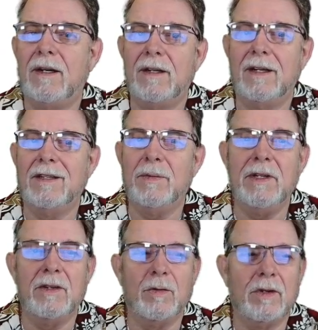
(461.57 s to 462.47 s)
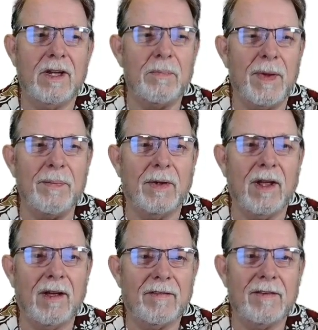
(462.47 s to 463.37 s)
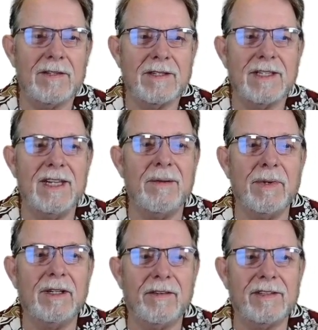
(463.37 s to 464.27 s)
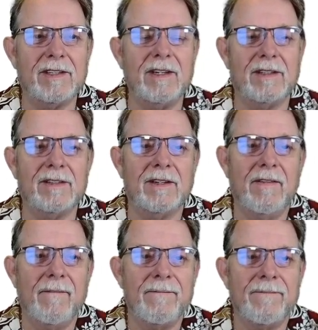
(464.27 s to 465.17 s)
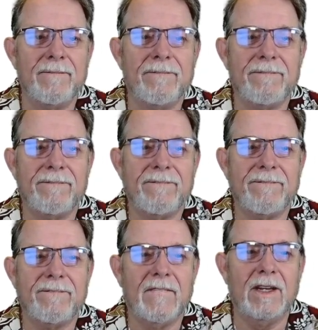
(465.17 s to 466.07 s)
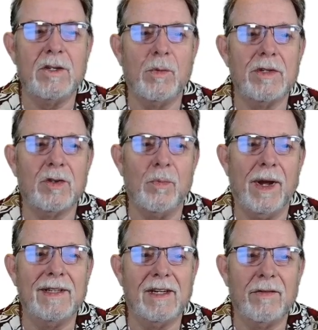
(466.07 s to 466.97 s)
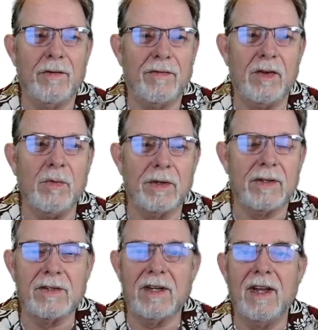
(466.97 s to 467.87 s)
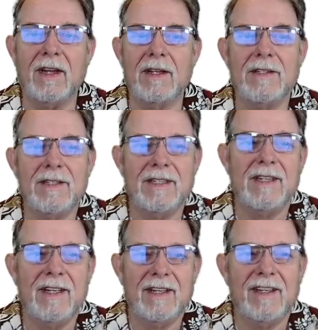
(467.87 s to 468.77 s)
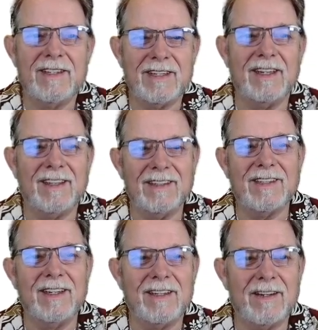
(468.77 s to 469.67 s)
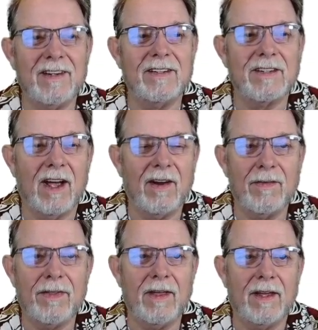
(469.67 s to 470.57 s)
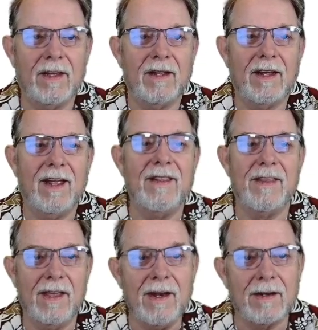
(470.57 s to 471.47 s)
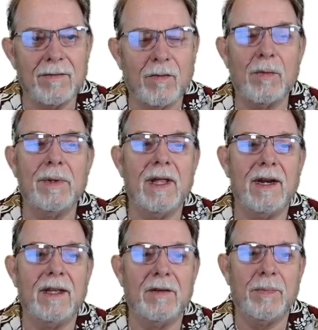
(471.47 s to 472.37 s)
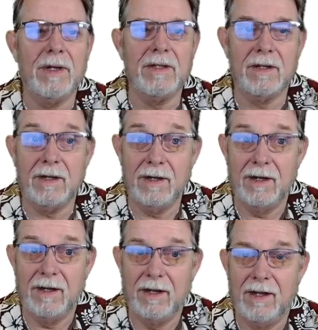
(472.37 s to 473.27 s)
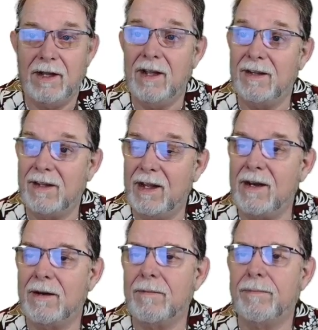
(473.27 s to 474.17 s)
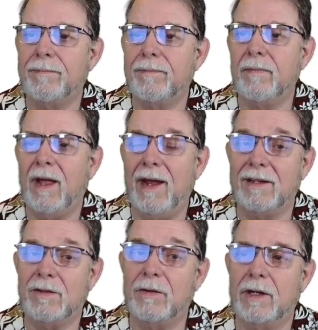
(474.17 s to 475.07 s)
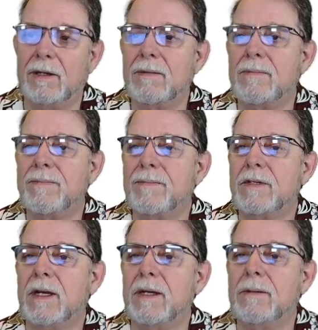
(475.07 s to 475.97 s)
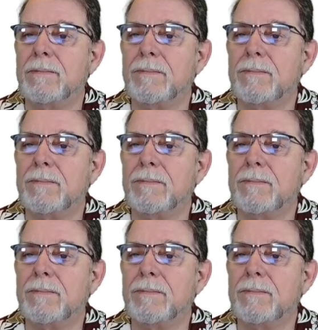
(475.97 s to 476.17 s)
That's when you cut people off in the middle of a sentence because you want so badly to refute what they're saying, instead of listening to the entire thing and then formulating an opinion and then answering. Okay?